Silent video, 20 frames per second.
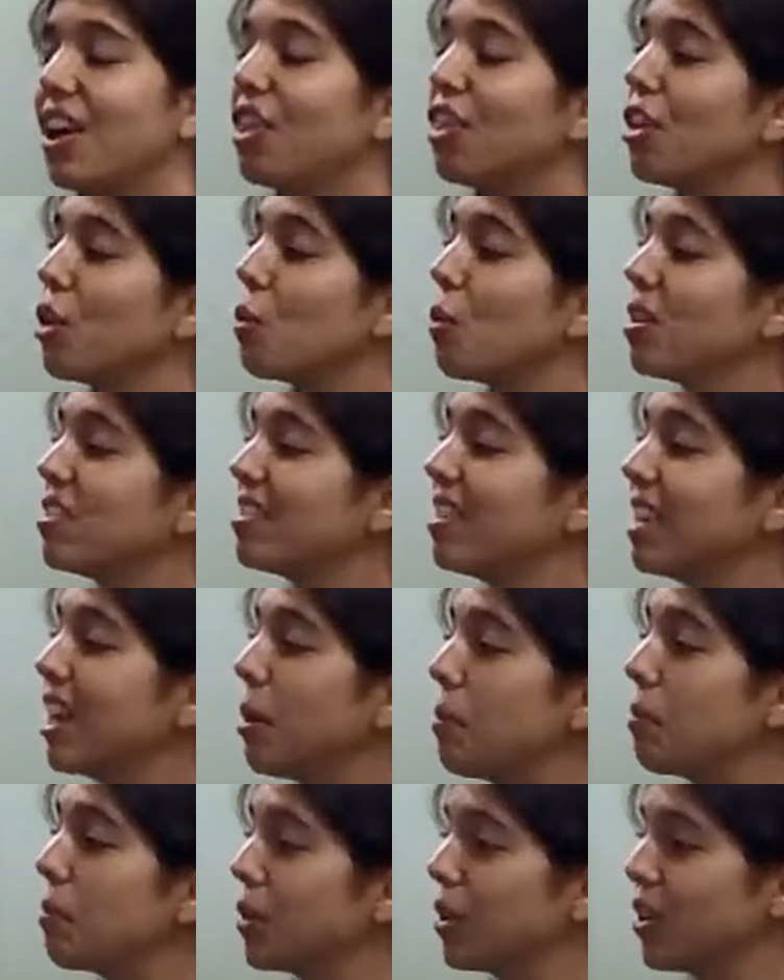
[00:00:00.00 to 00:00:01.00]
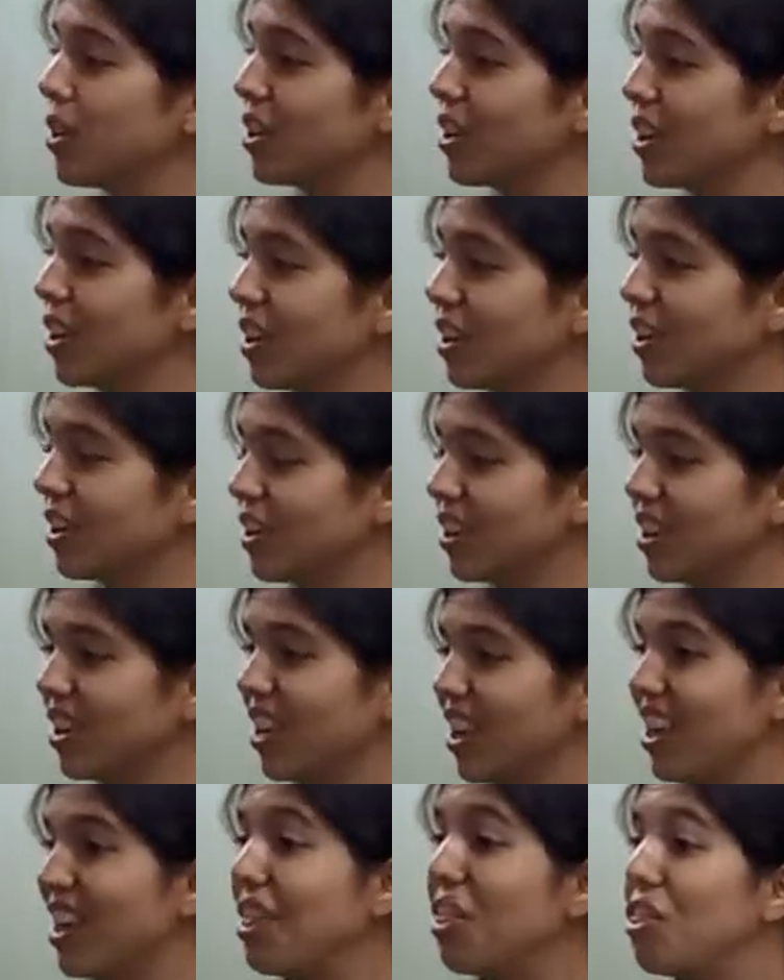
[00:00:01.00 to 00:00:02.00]
there was an emperor,
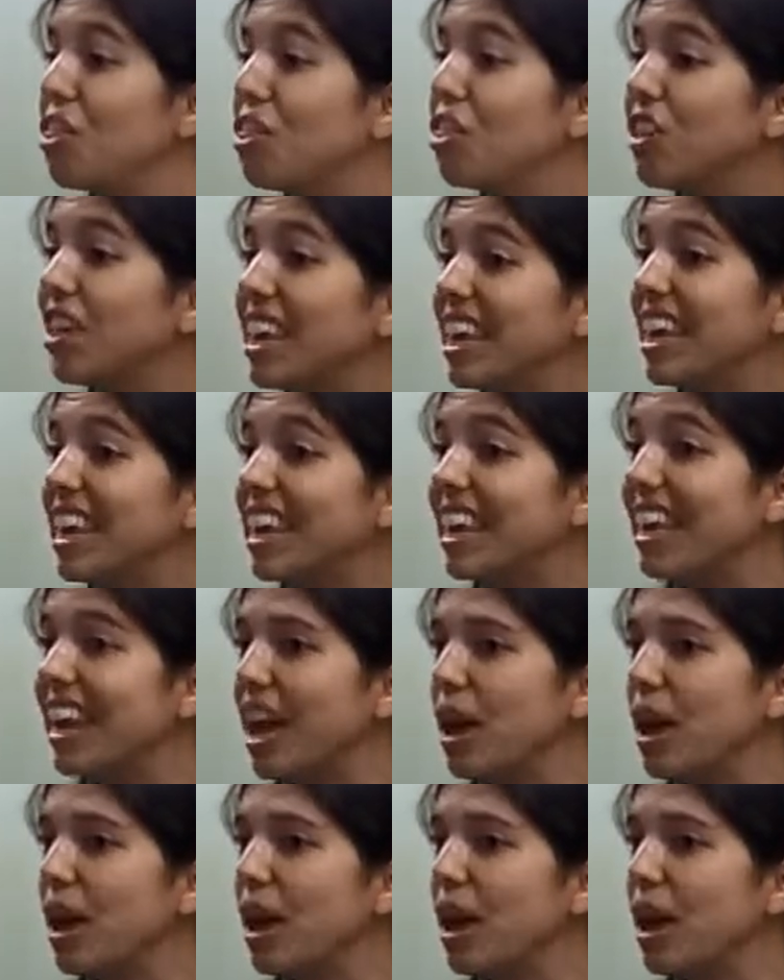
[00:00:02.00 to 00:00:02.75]
the